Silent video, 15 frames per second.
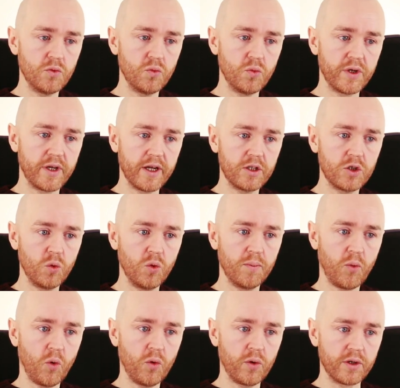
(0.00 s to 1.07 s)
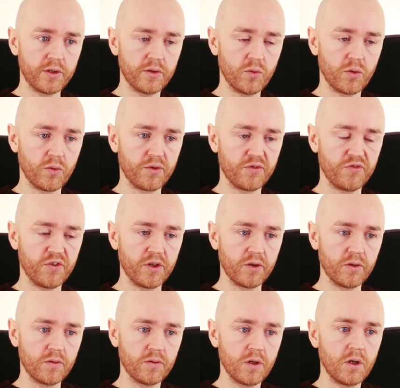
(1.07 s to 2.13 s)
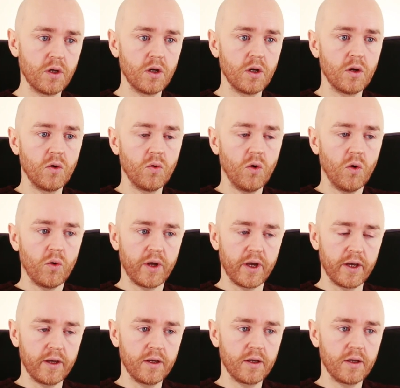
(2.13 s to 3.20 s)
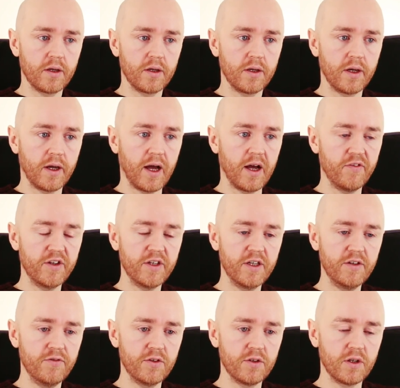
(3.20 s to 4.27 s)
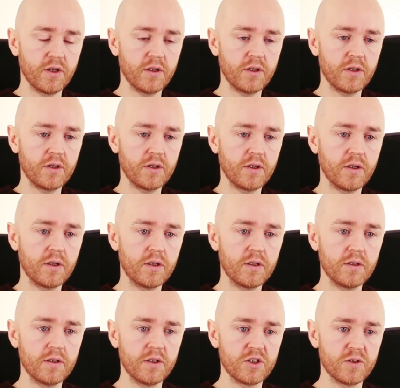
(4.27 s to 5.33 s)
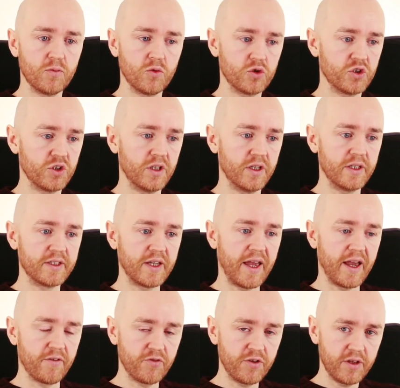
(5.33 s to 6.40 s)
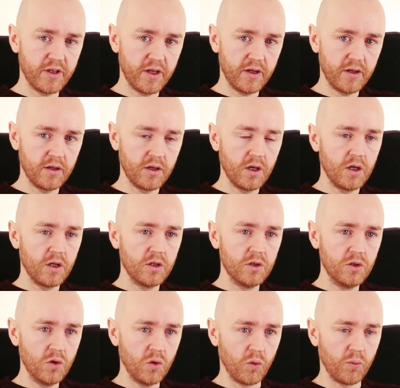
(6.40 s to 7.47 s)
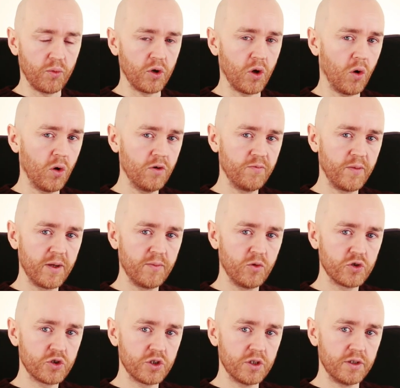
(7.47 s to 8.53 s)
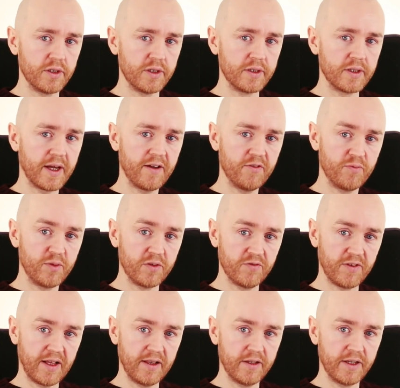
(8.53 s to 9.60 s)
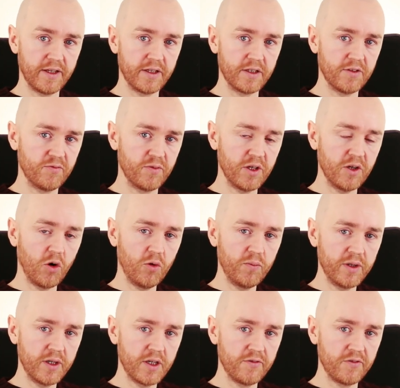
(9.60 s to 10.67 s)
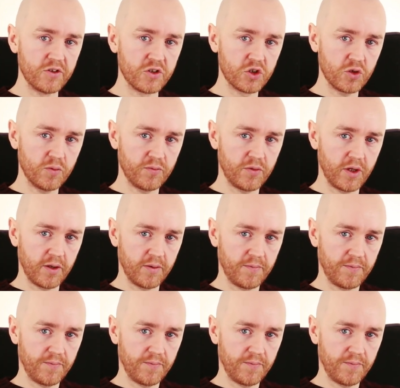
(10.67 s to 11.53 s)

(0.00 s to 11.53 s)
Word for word: we get to a point where we feel, okay, have I given these emotional needs everything? No, but all of my emotional needs have been validated. They've all been given something.